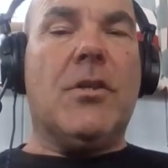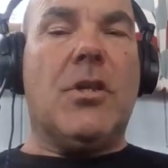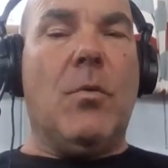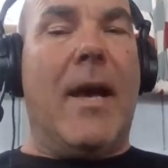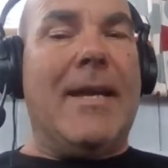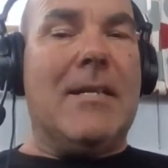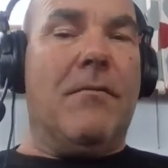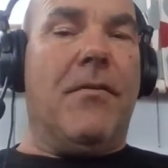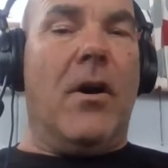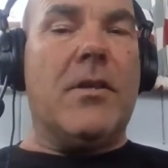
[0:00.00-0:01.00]
to a
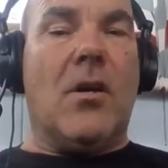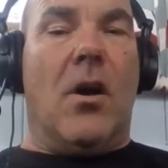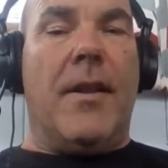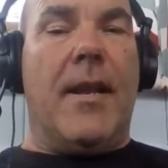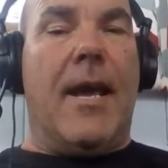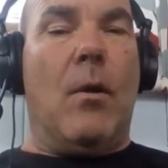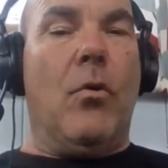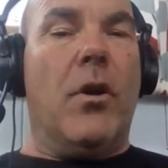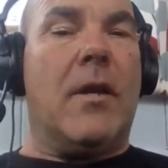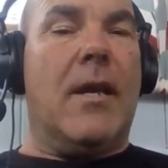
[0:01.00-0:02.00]
device on the
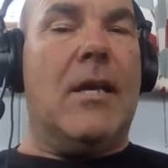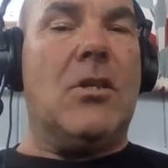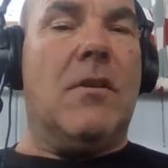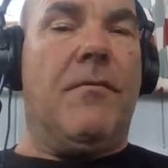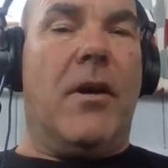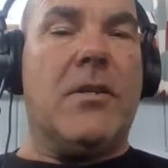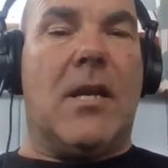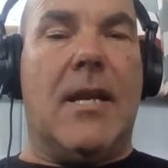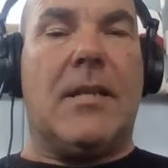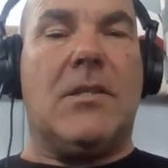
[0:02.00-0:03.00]
network. Each device
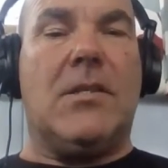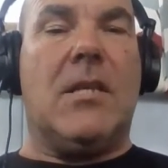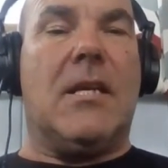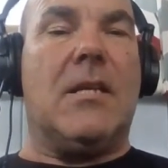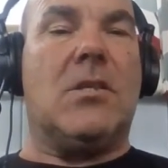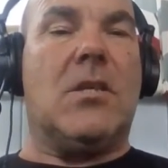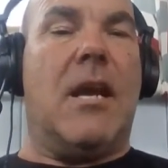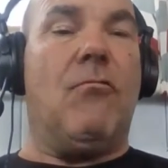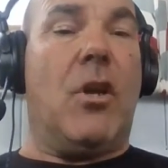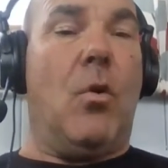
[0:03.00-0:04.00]
connected to the
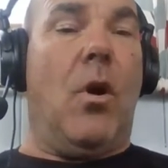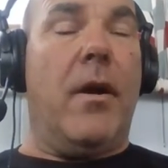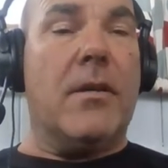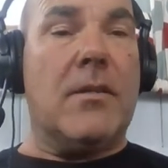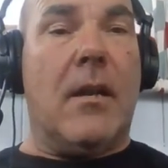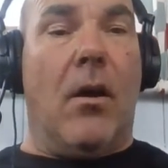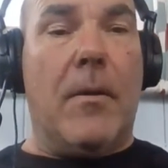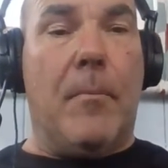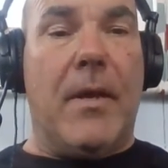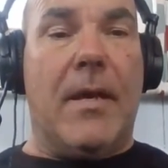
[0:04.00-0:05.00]
internet requires an
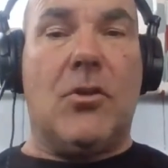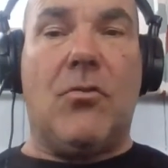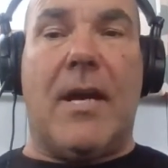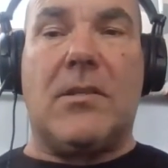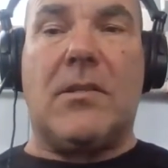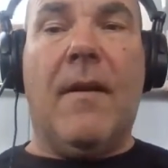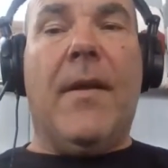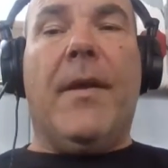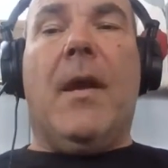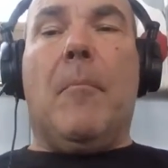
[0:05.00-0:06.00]
IP address.
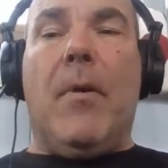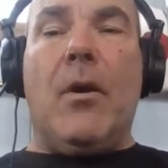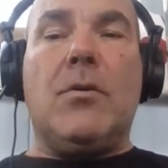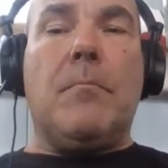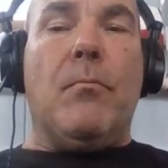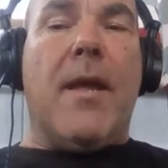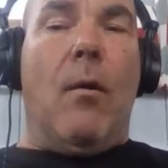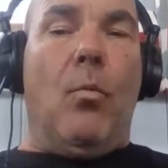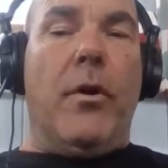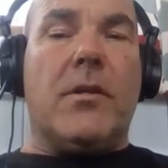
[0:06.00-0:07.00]
Most
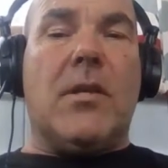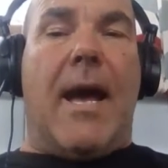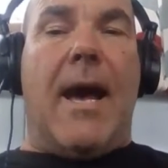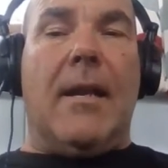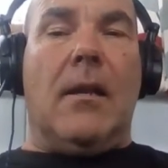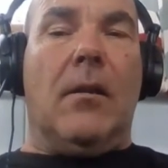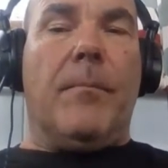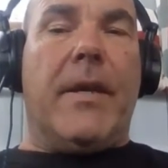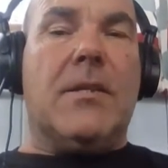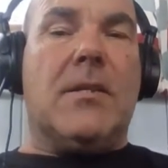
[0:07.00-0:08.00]
networks that
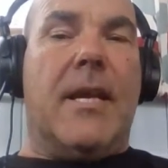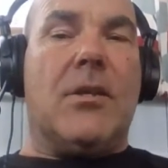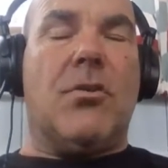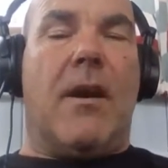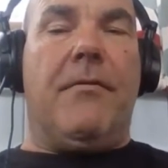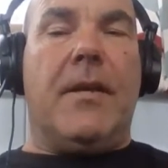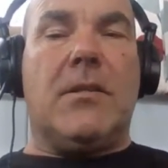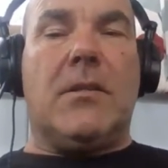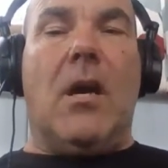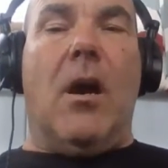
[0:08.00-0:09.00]
handle internet traffic
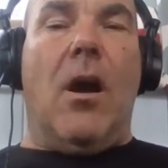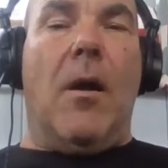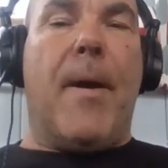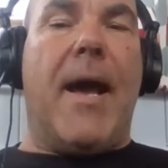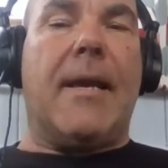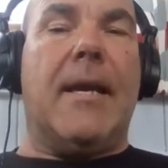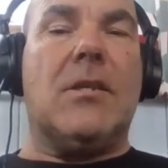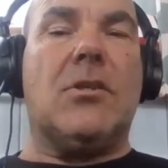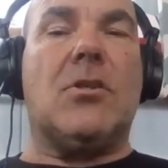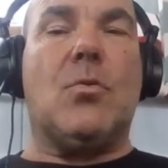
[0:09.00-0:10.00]
are
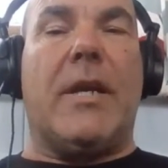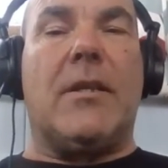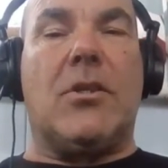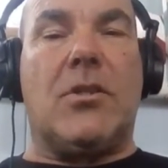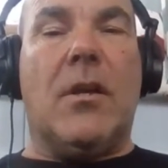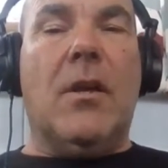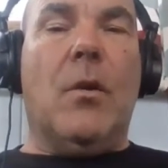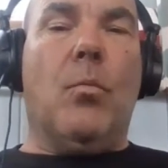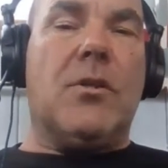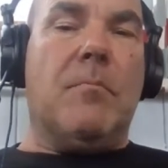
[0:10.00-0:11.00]
package switched,
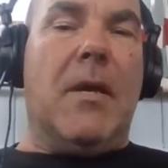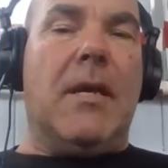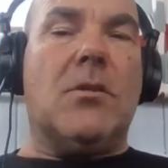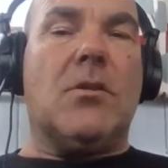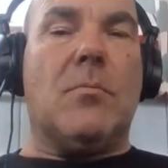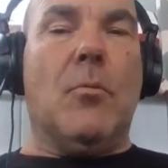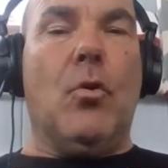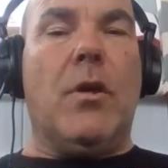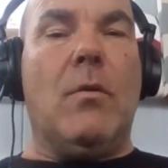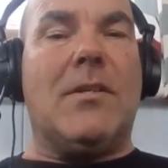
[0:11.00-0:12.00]
which means
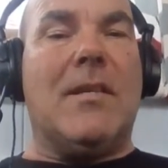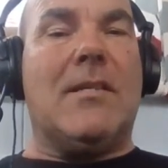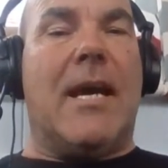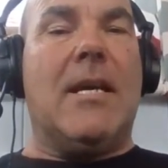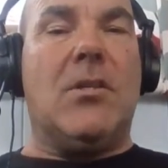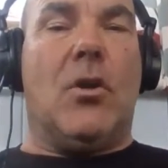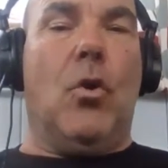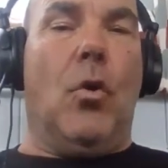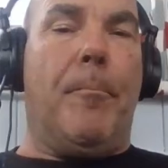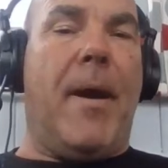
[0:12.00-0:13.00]
small units of data
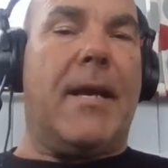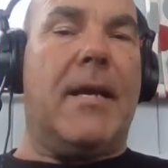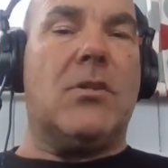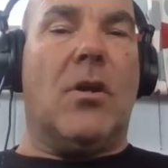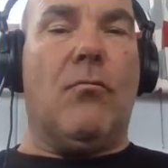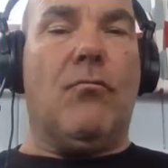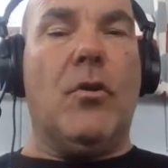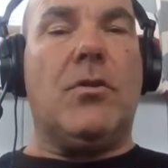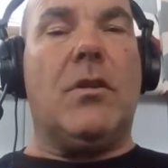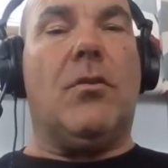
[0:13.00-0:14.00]
called packets are
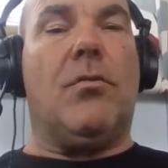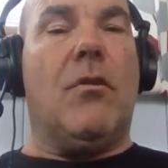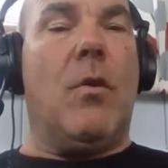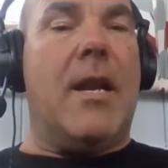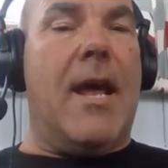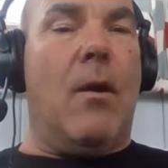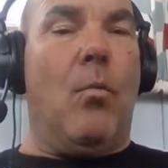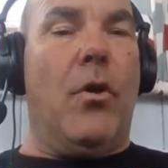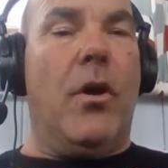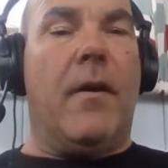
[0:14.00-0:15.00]
routed through a
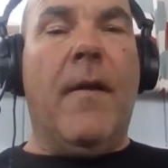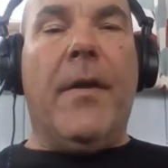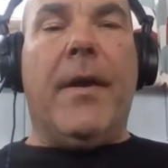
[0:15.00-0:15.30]
network,